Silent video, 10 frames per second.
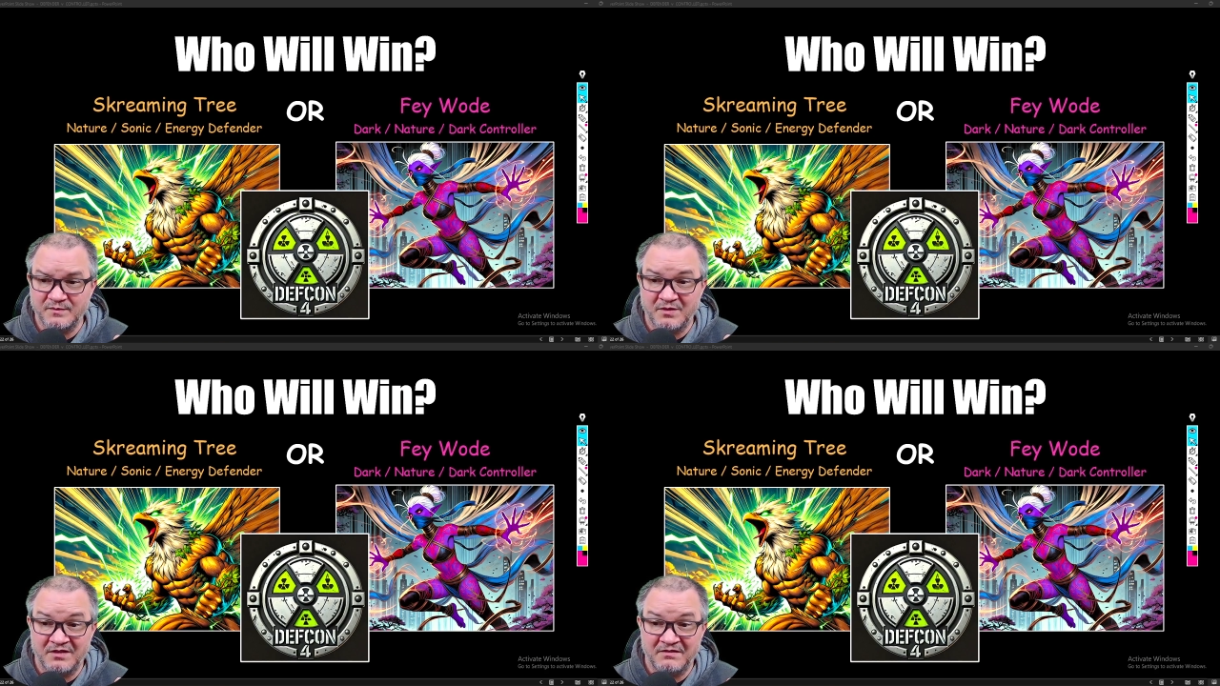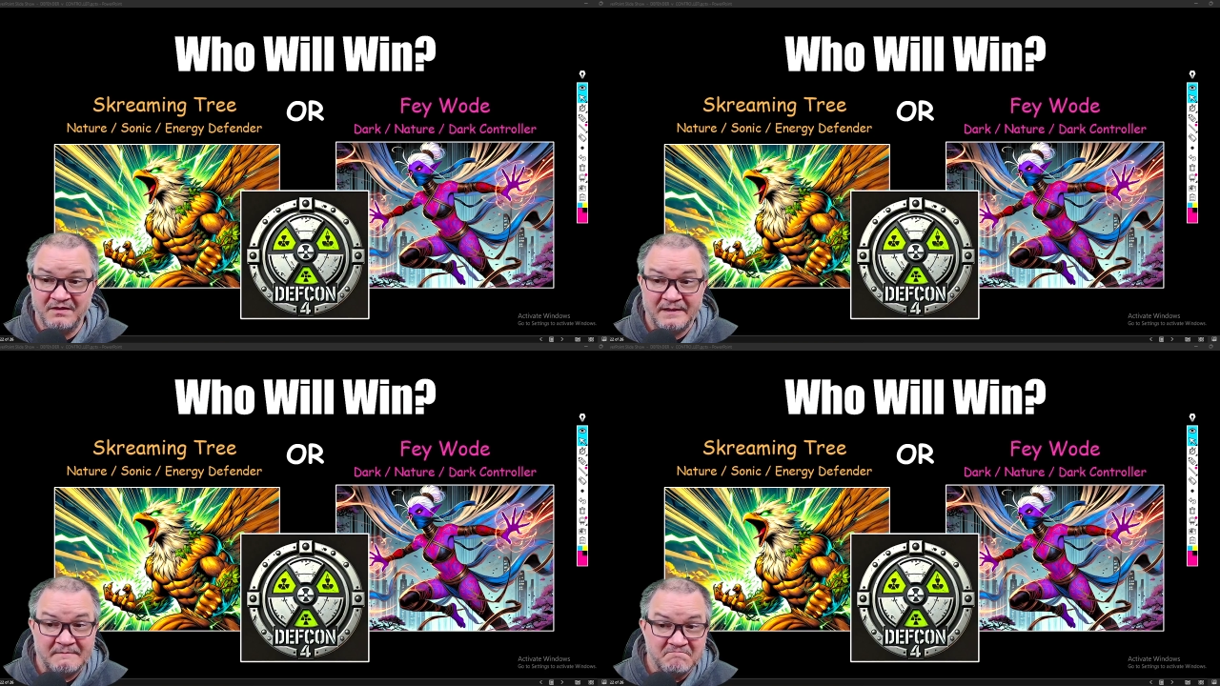But
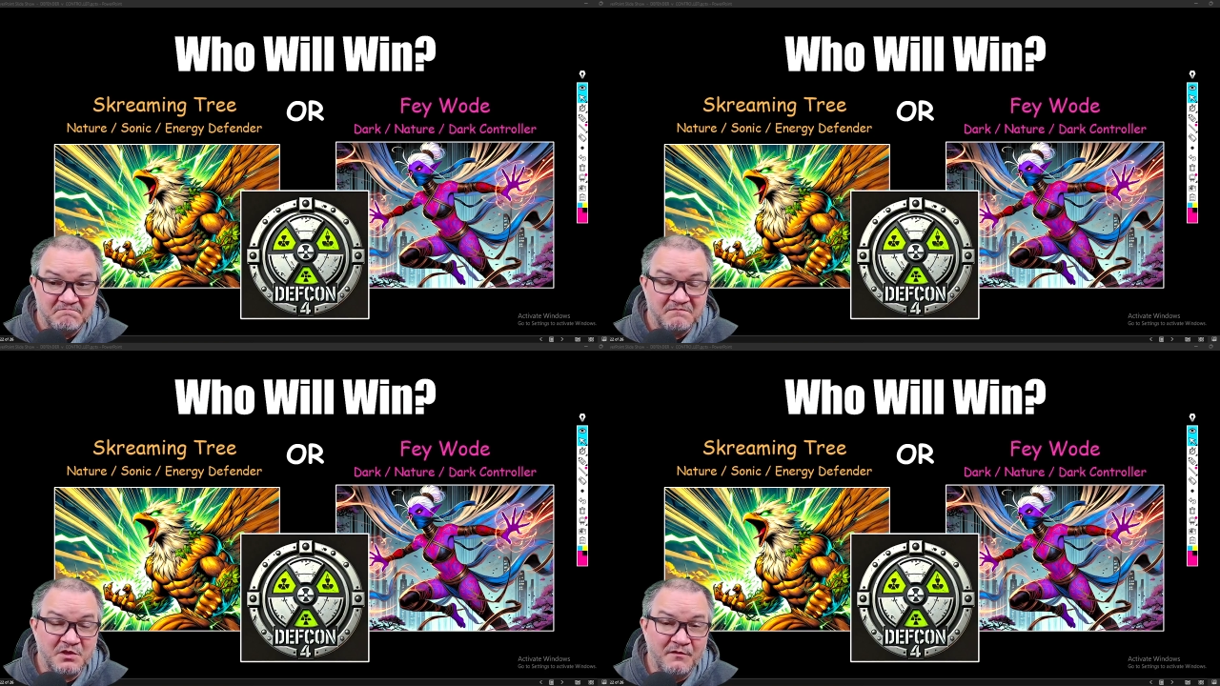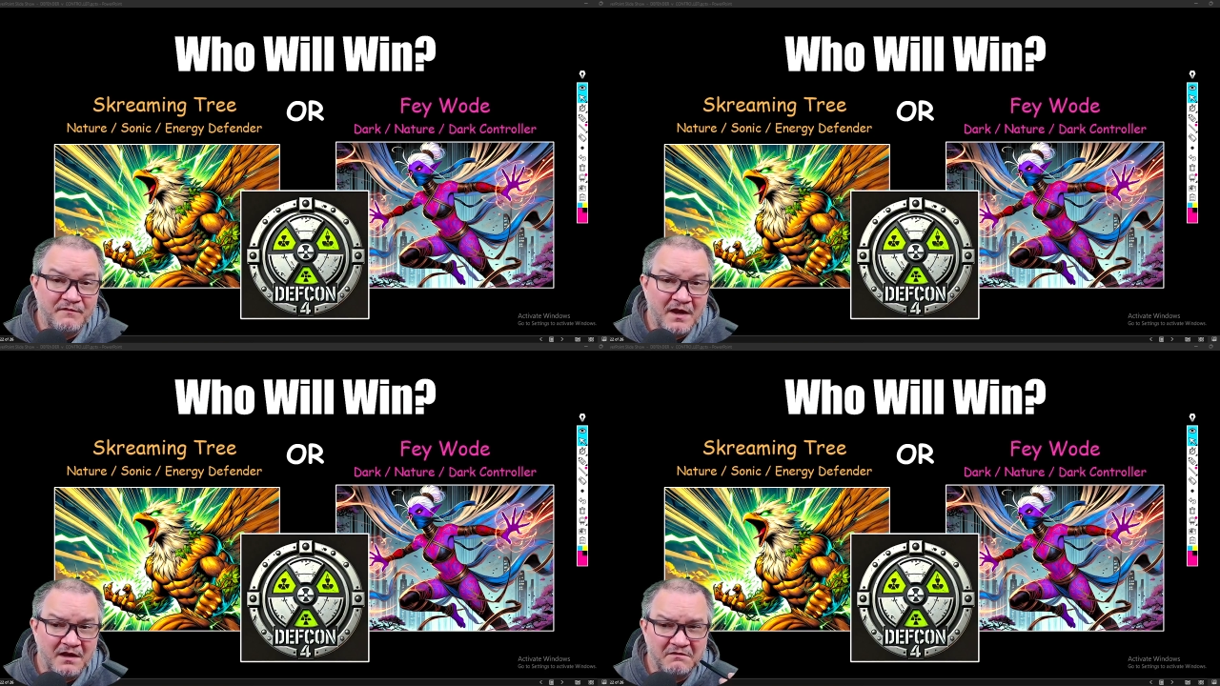so
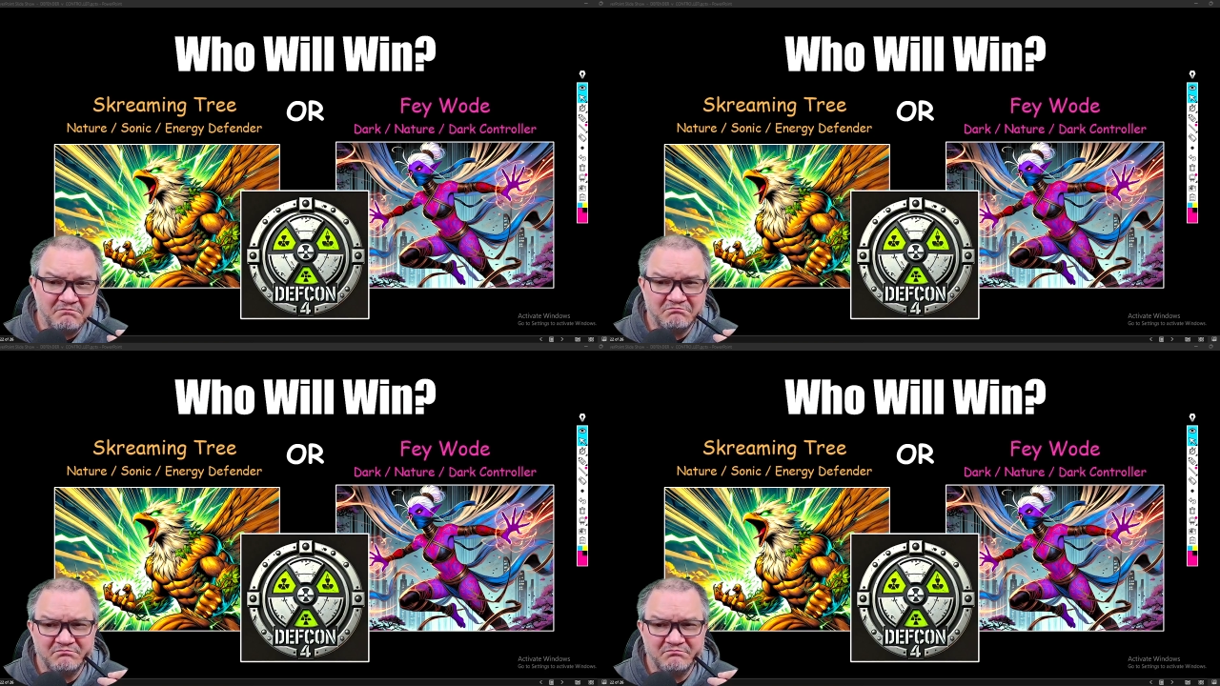far,